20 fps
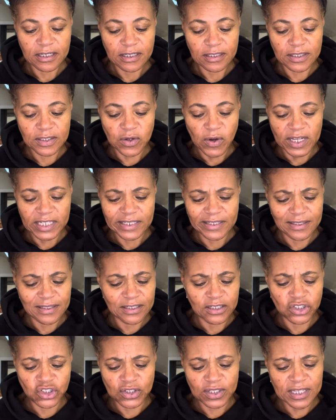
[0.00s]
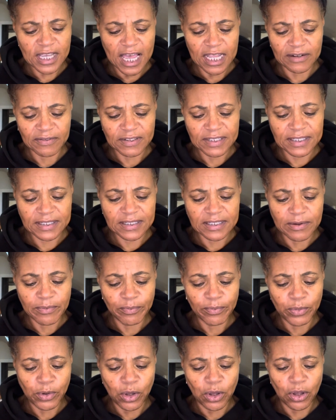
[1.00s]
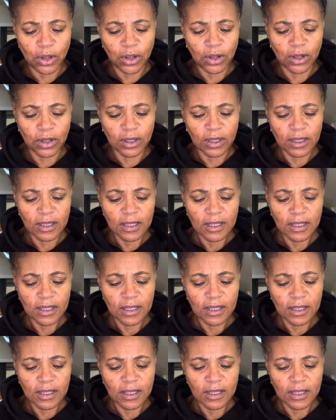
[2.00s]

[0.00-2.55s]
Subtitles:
So I did just kind of a simple